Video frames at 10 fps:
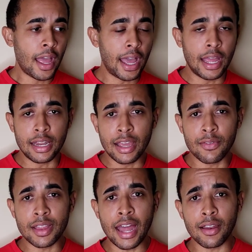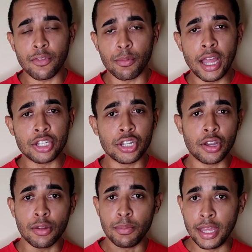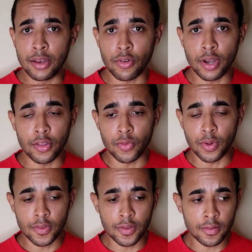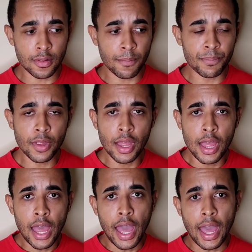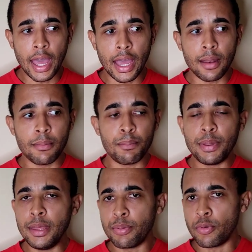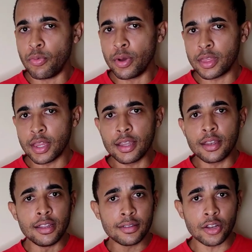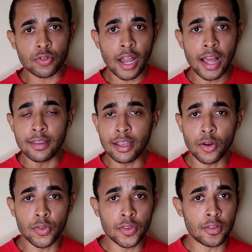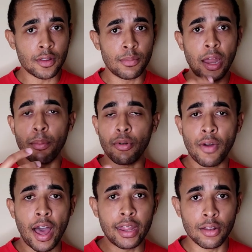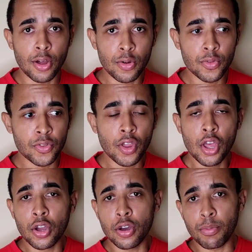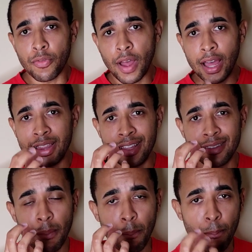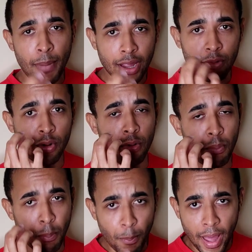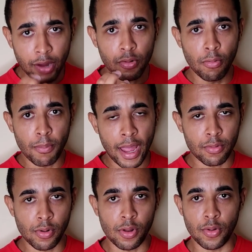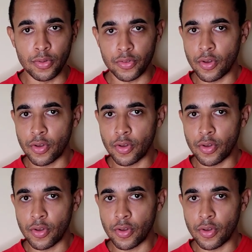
And given that information, it could be entered into a system. And people within the decentralized ecosystem that are providing loans could provide these micro, micro, micro loans.